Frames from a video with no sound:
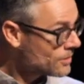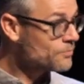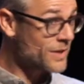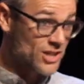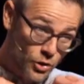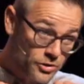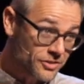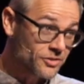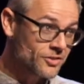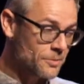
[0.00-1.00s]
My
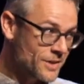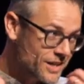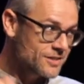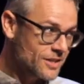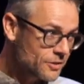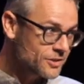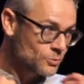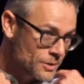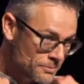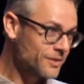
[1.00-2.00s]
shoulders. I can tell you
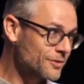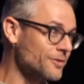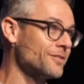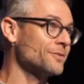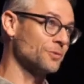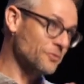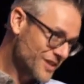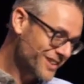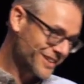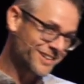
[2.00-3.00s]
what muscles were
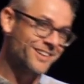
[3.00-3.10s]
feeling